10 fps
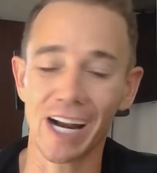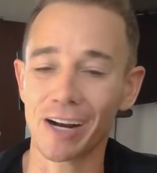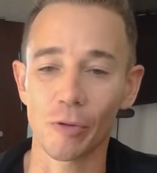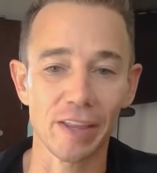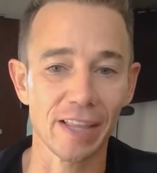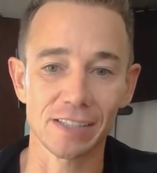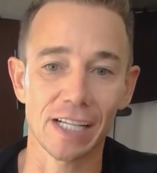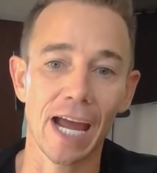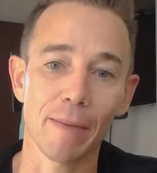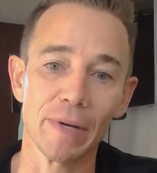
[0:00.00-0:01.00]
and I don't think that's
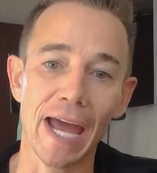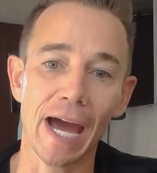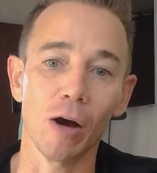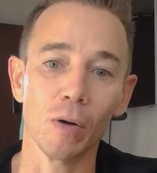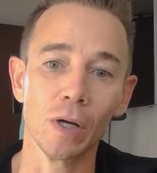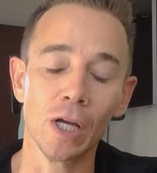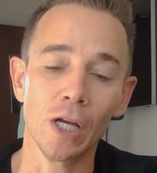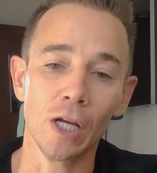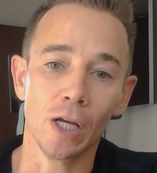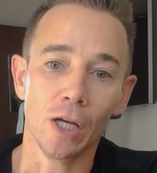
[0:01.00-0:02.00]
going to happen now.
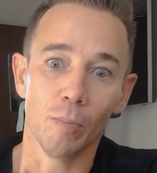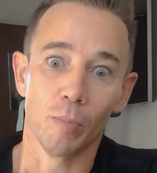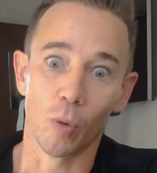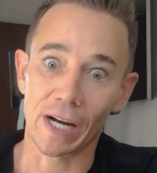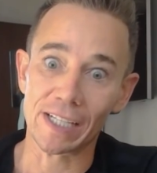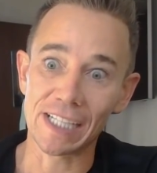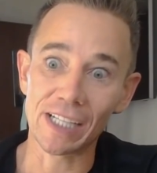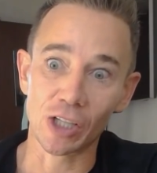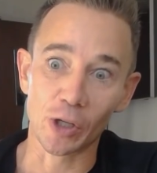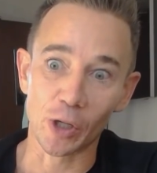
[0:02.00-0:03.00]
But what I
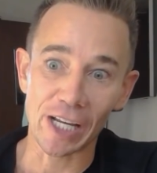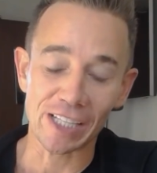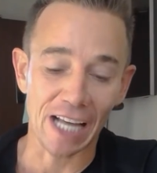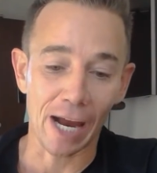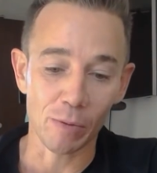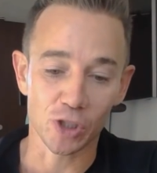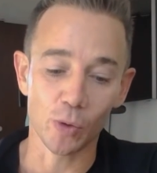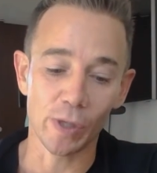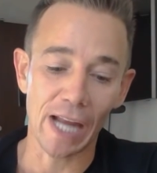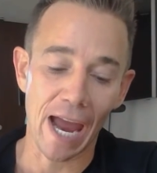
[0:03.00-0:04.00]
did learn is I was
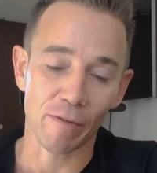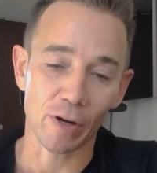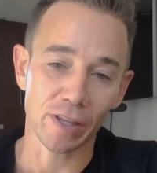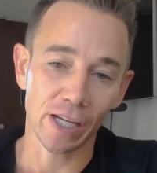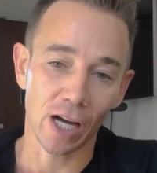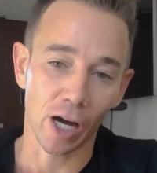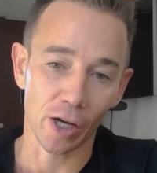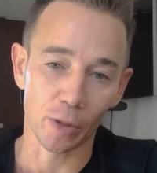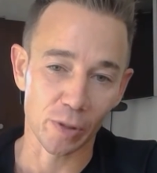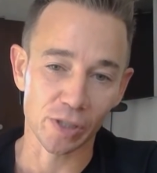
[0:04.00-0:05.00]
doing everything
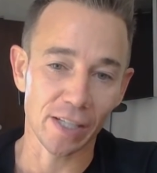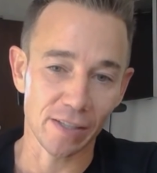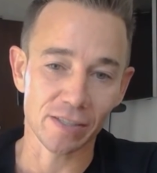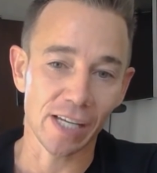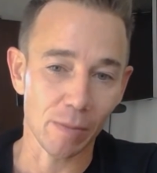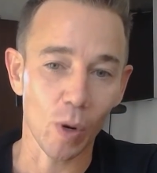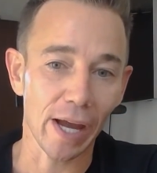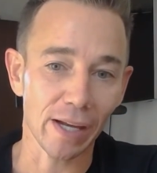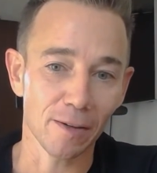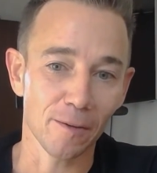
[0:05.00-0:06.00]
100% the same
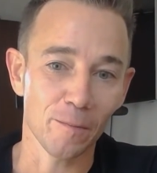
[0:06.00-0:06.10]
way.